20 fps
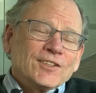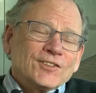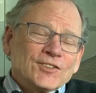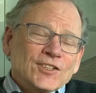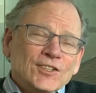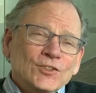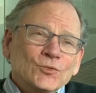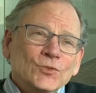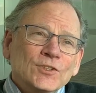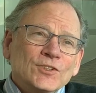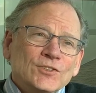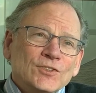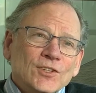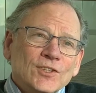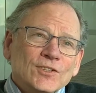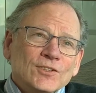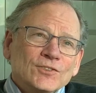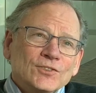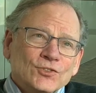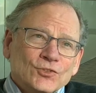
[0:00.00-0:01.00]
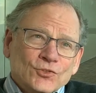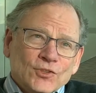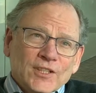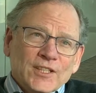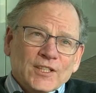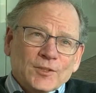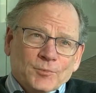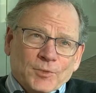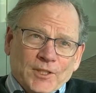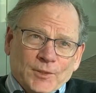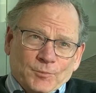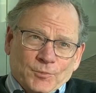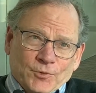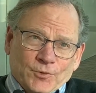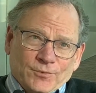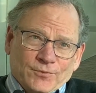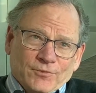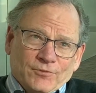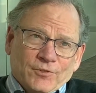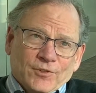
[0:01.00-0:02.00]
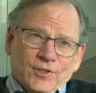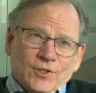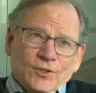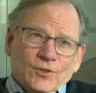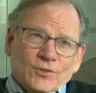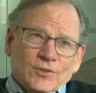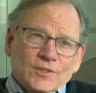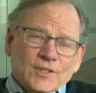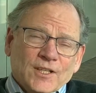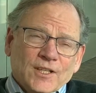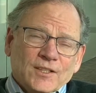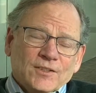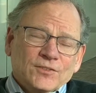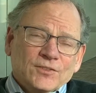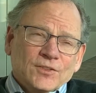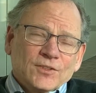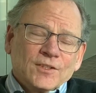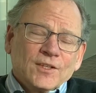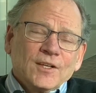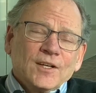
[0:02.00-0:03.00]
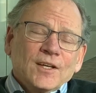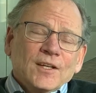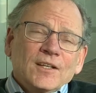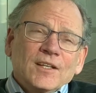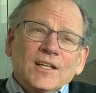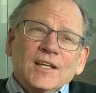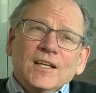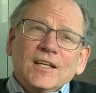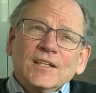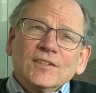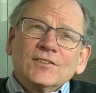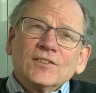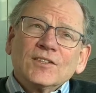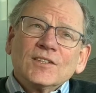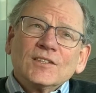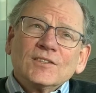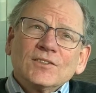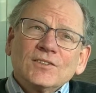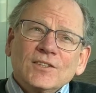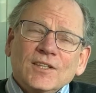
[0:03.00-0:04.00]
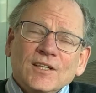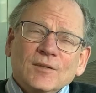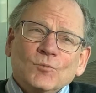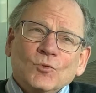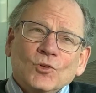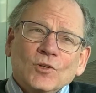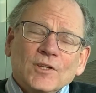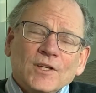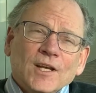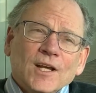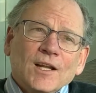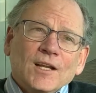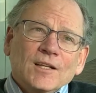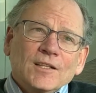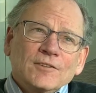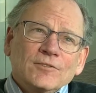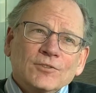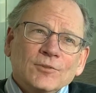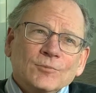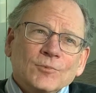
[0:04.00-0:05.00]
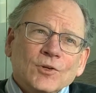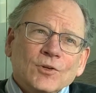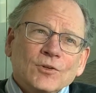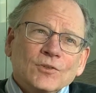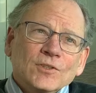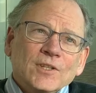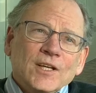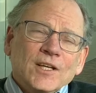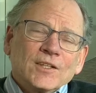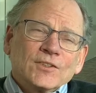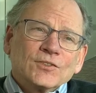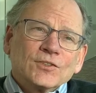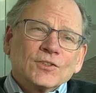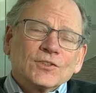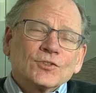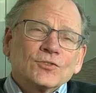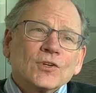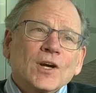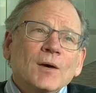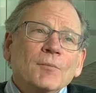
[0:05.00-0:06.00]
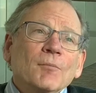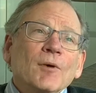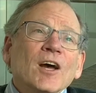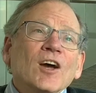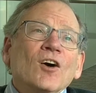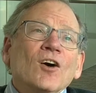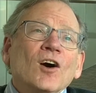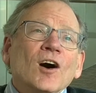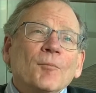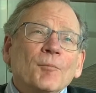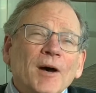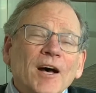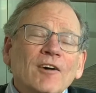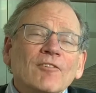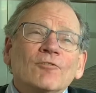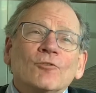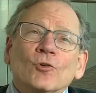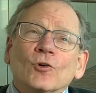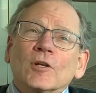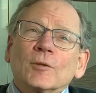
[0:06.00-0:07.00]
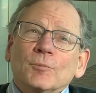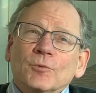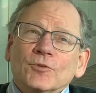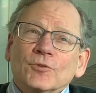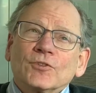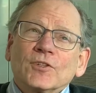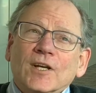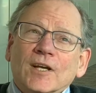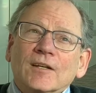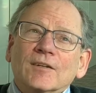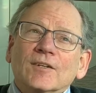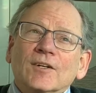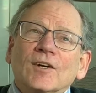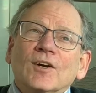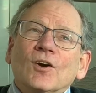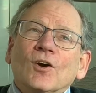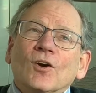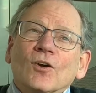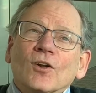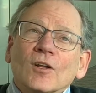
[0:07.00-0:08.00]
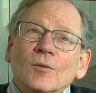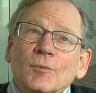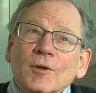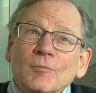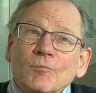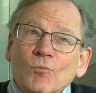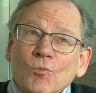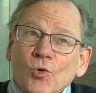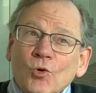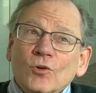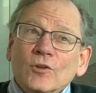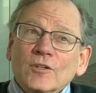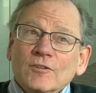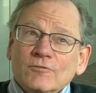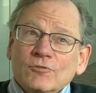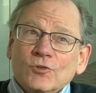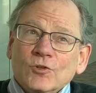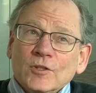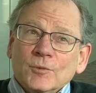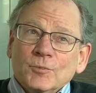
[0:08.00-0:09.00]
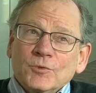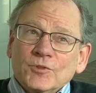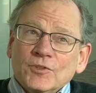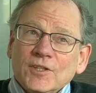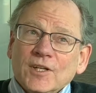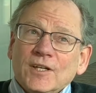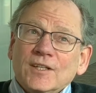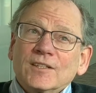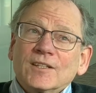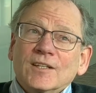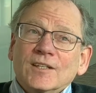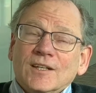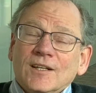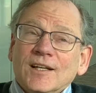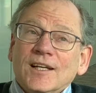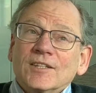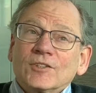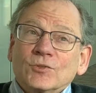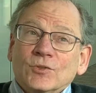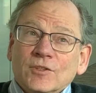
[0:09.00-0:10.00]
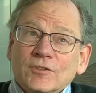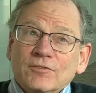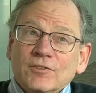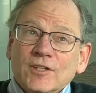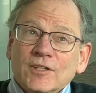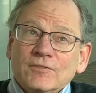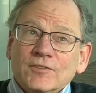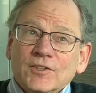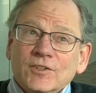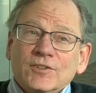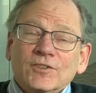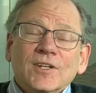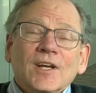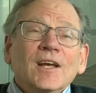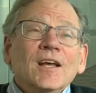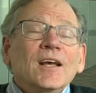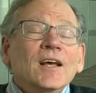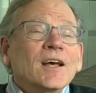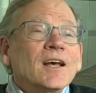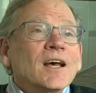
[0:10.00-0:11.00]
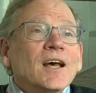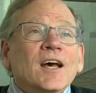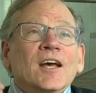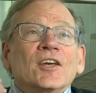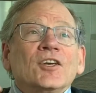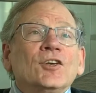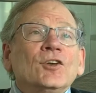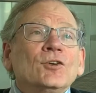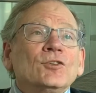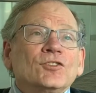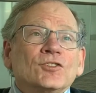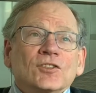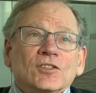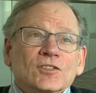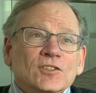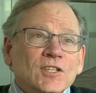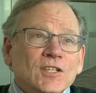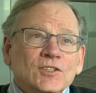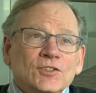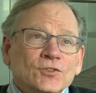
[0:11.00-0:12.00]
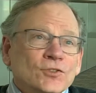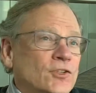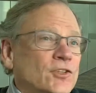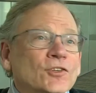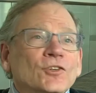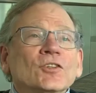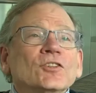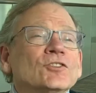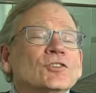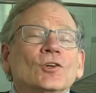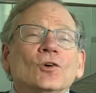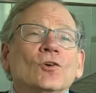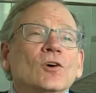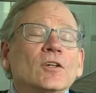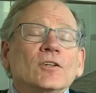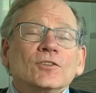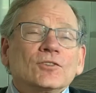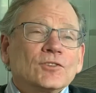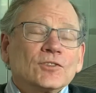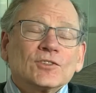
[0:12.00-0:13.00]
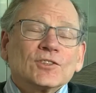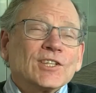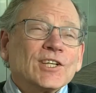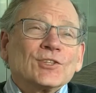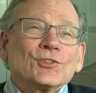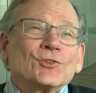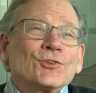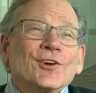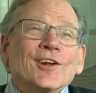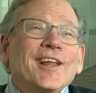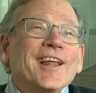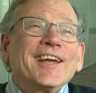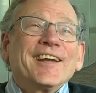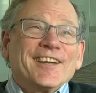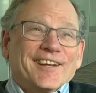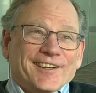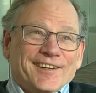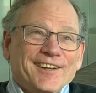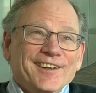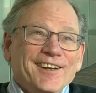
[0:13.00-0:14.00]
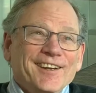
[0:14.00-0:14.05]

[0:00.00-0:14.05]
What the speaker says: since we started screening people for colon cancer, the incidence and mortality from colon cancer has dropped by about 40%, or a little bit more than 40% in the last 25 years. A huge success story. There is no other success story like it